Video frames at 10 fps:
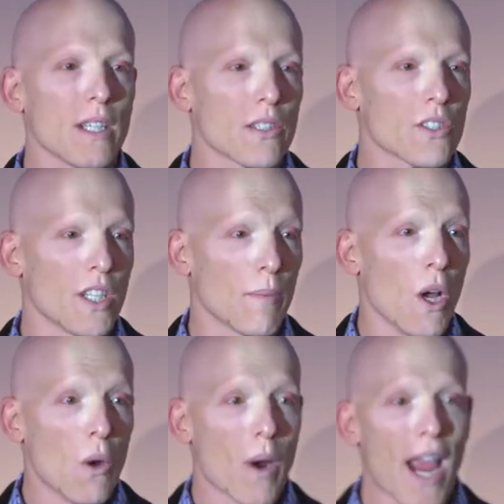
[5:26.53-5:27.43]
leadership
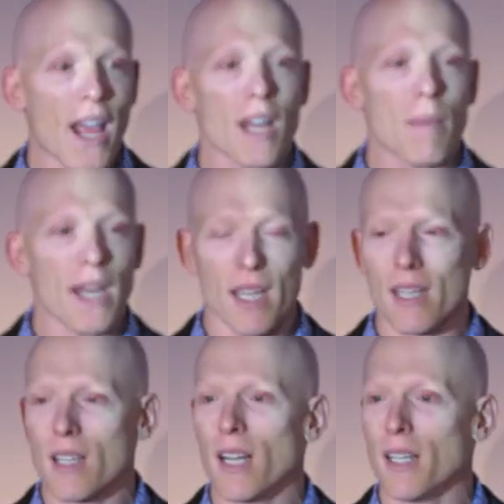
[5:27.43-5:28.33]
where anybody
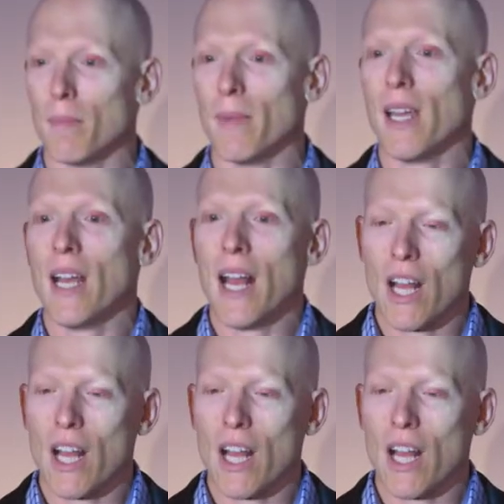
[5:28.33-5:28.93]
can come,